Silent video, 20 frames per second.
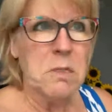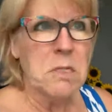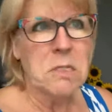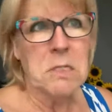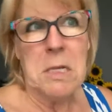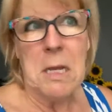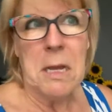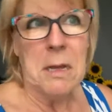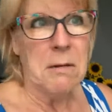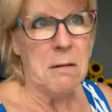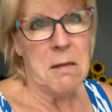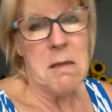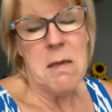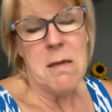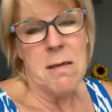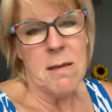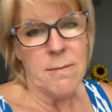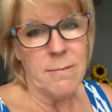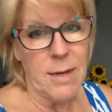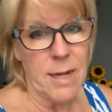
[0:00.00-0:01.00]
decide, eh,
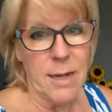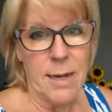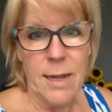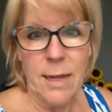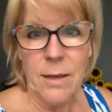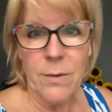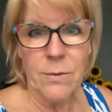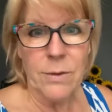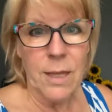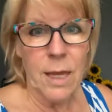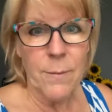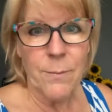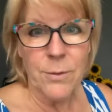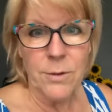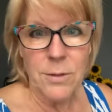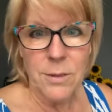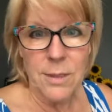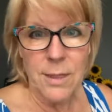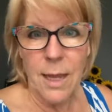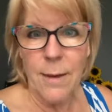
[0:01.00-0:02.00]
I'm not hanging with that
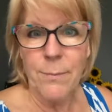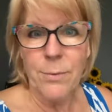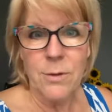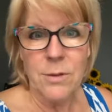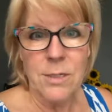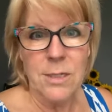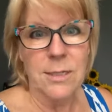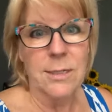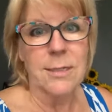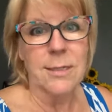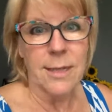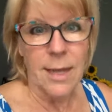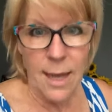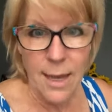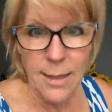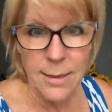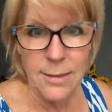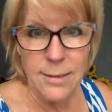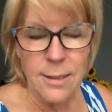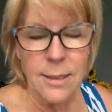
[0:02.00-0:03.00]
person, that person's
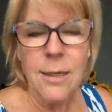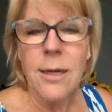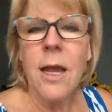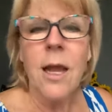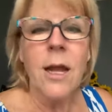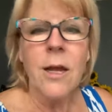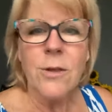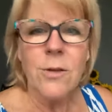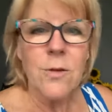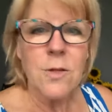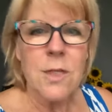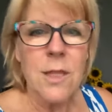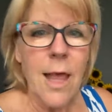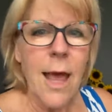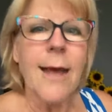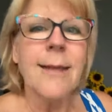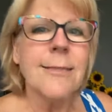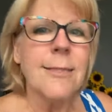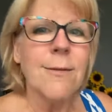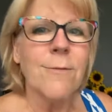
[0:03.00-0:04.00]
toxic. There's
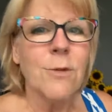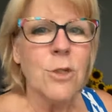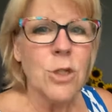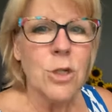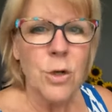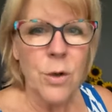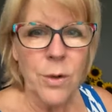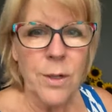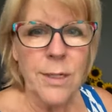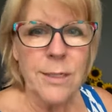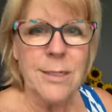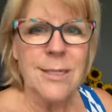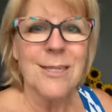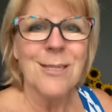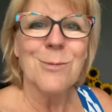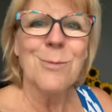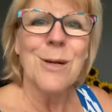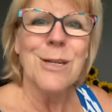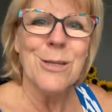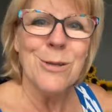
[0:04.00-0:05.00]
lots of
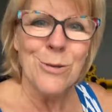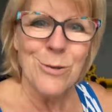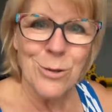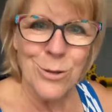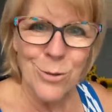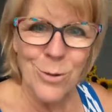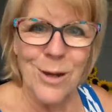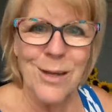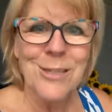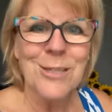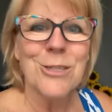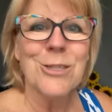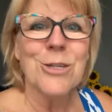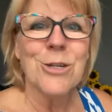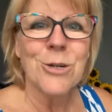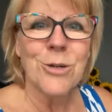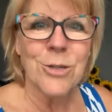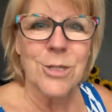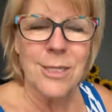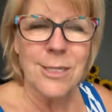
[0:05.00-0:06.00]
choices when you
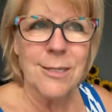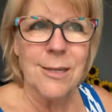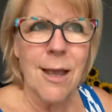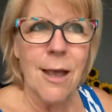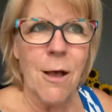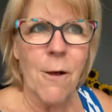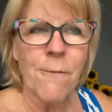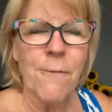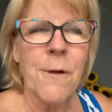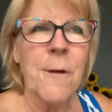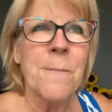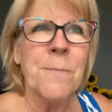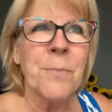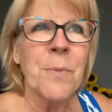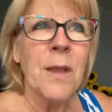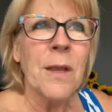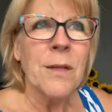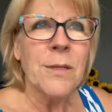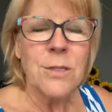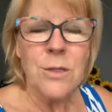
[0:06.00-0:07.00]
trust yourself.
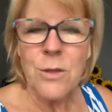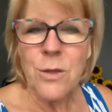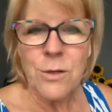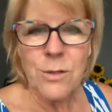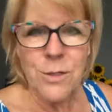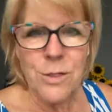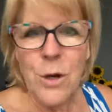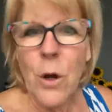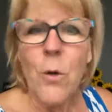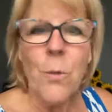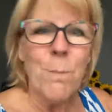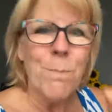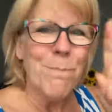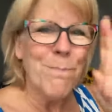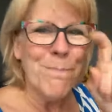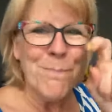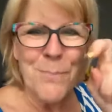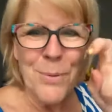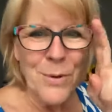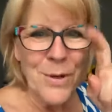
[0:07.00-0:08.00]
So there's no
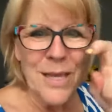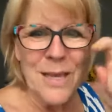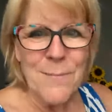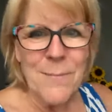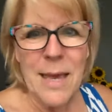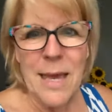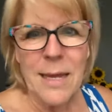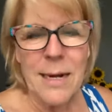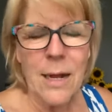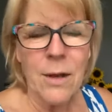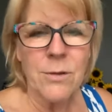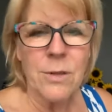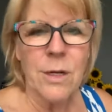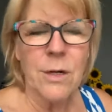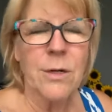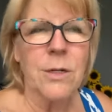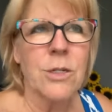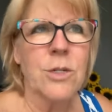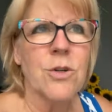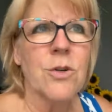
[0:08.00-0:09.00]
boogeyman out
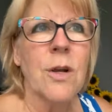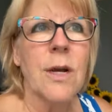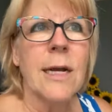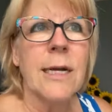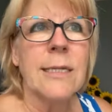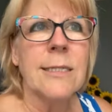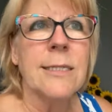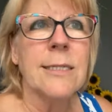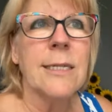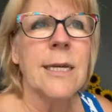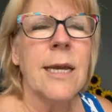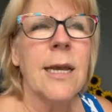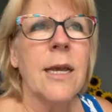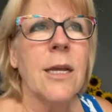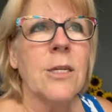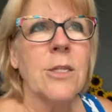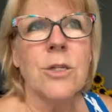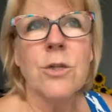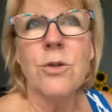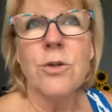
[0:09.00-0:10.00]
there to trust.
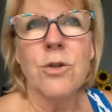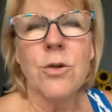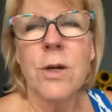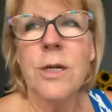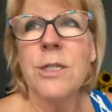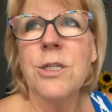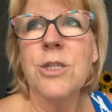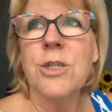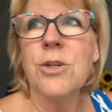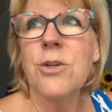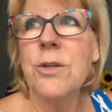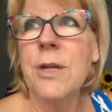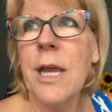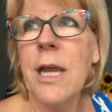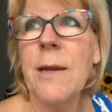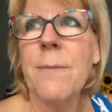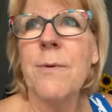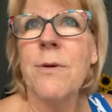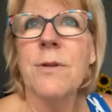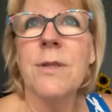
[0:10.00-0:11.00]
Do you trust your
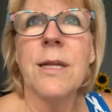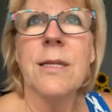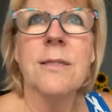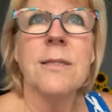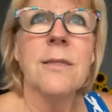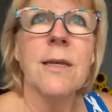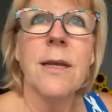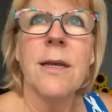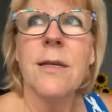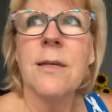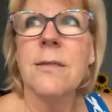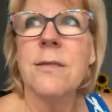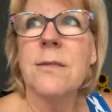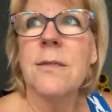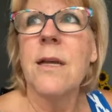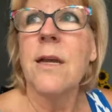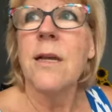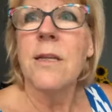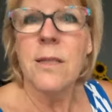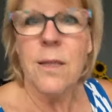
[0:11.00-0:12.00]
neighbor that
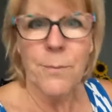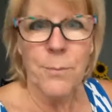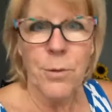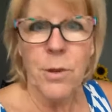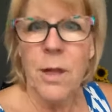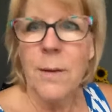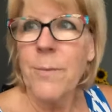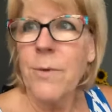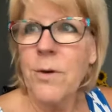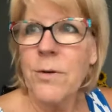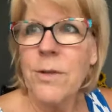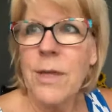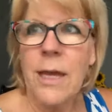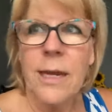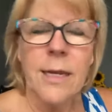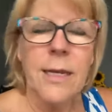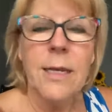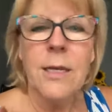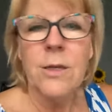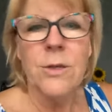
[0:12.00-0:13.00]
says the plumber
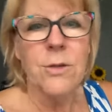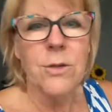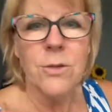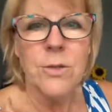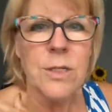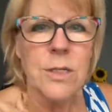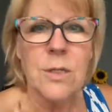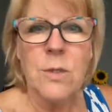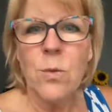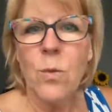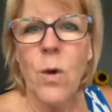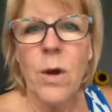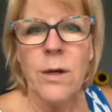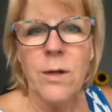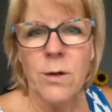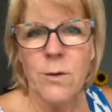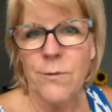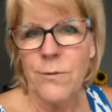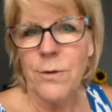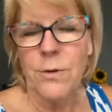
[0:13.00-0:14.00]
that he used is
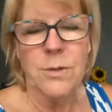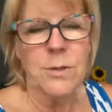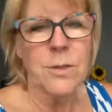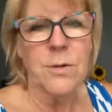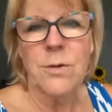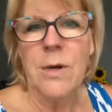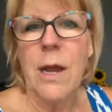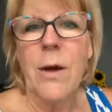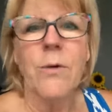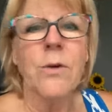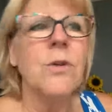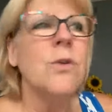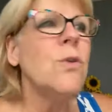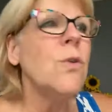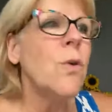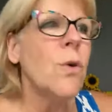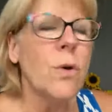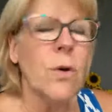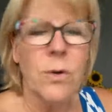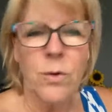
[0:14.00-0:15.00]
wonderful? So now
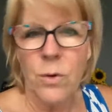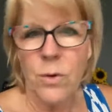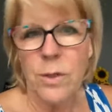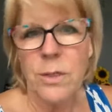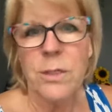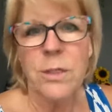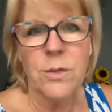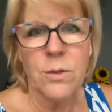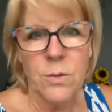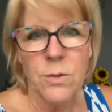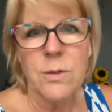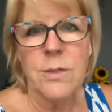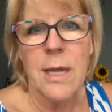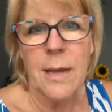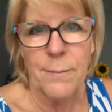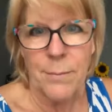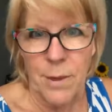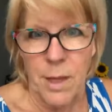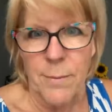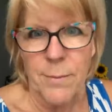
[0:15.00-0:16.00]
you're going to use
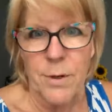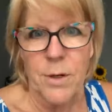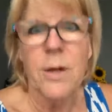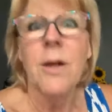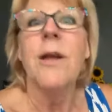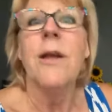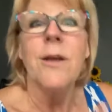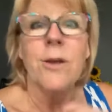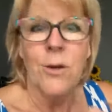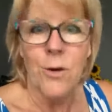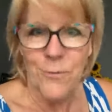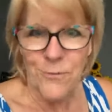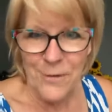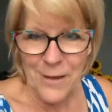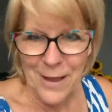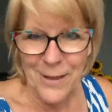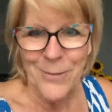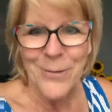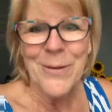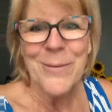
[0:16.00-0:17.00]
that plumber. You're
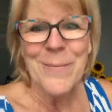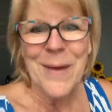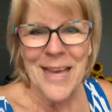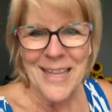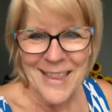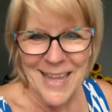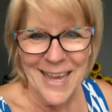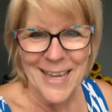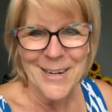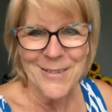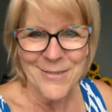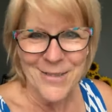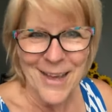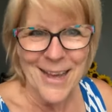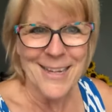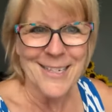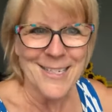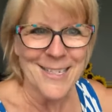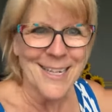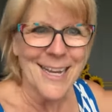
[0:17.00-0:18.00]
following my line of
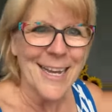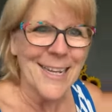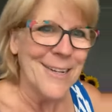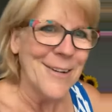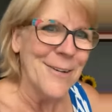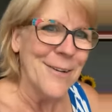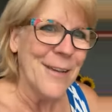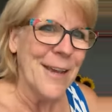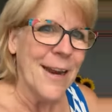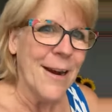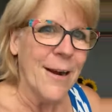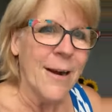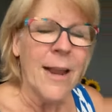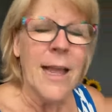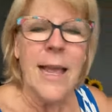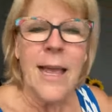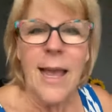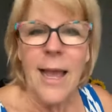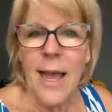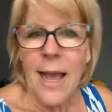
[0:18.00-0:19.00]
logic. I know you are.
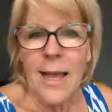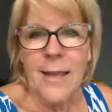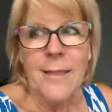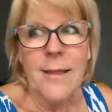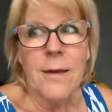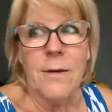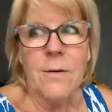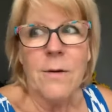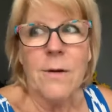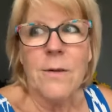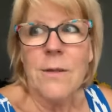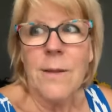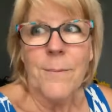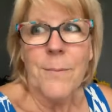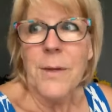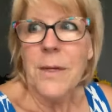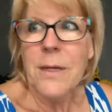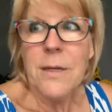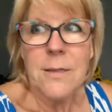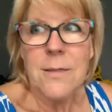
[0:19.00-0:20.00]
And then the
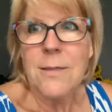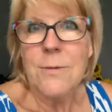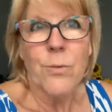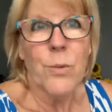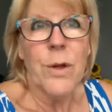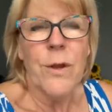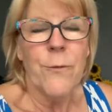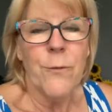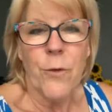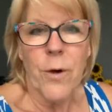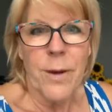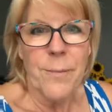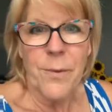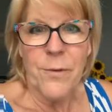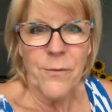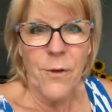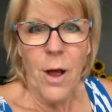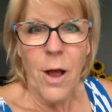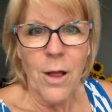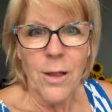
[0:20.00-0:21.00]
biggest reframe
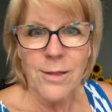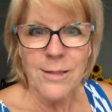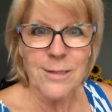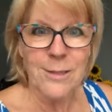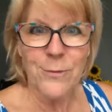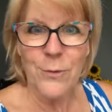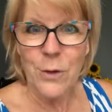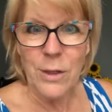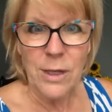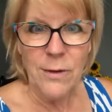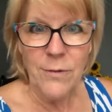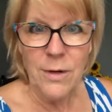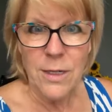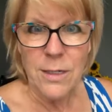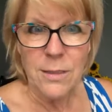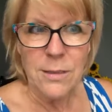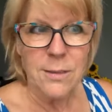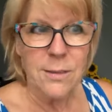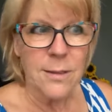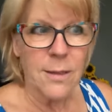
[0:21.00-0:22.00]
of all is
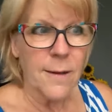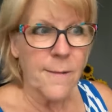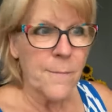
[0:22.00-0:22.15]
forgiveness